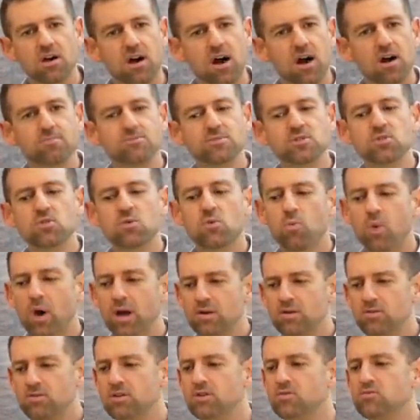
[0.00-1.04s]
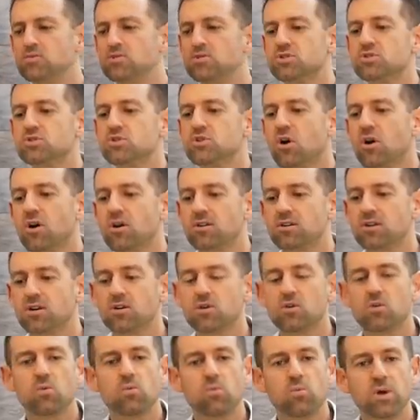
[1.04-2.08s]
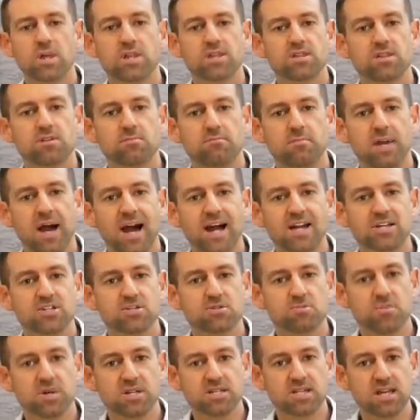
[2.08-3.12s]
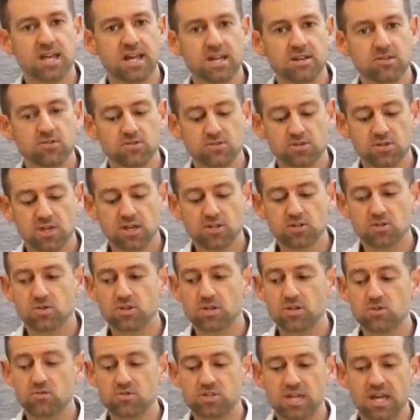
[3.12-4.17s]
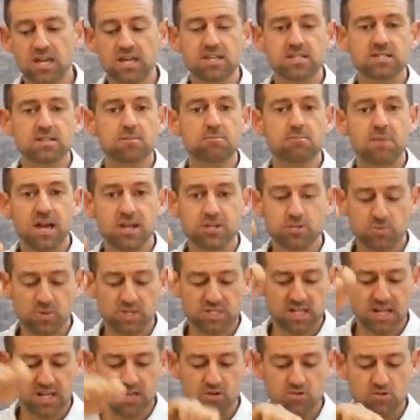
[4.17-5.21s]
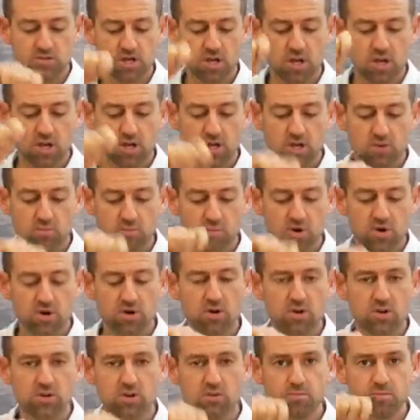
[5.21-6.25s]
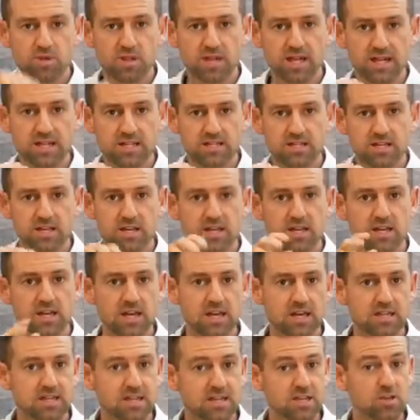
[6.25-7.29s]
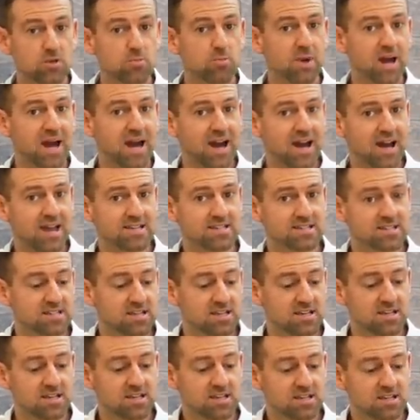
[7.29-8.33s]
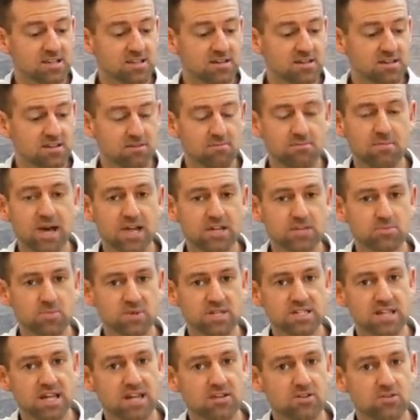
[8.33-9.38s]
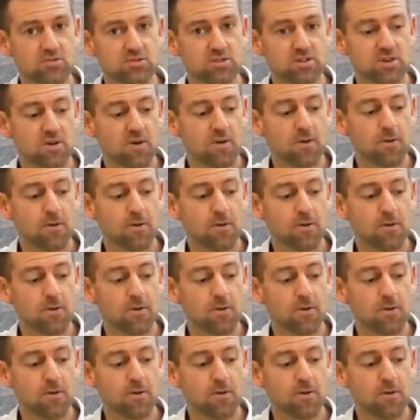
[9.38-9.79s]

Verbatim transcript: Abdul, why don't you start with the mashed potatoes? Okay, so then you take some mashed potatoes, you put it on your plate, and then you pass the, the mashed potatoes